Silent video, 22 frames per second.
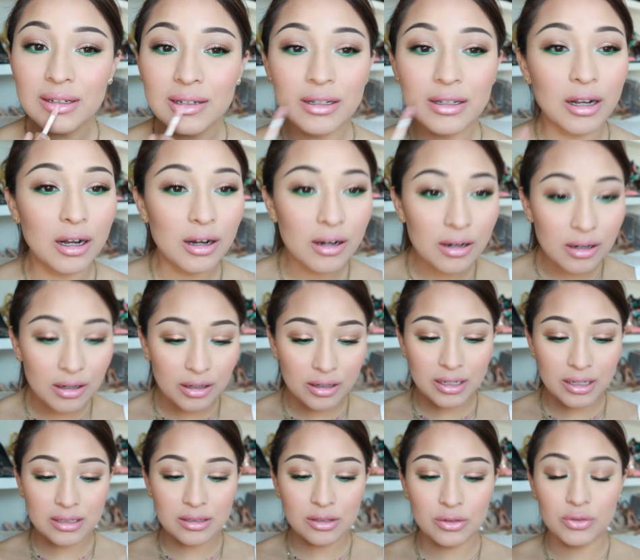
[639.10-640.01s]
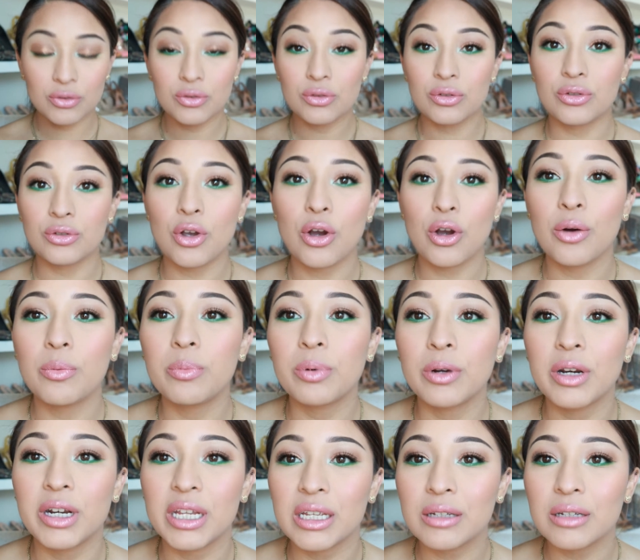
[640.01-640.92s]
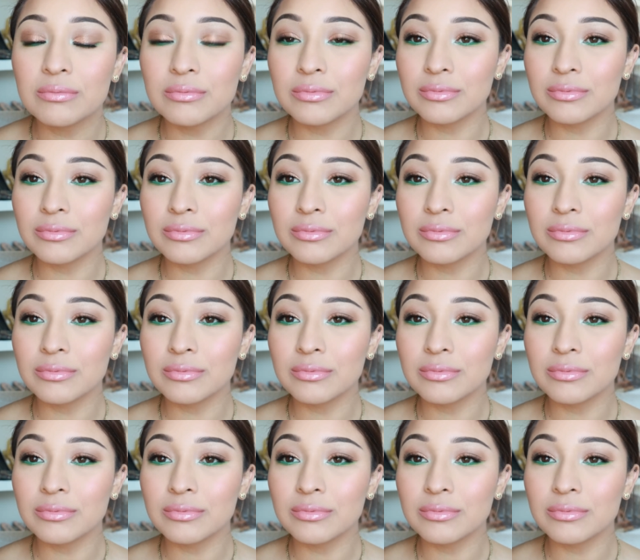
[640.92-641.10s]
Oh, it's so pretty.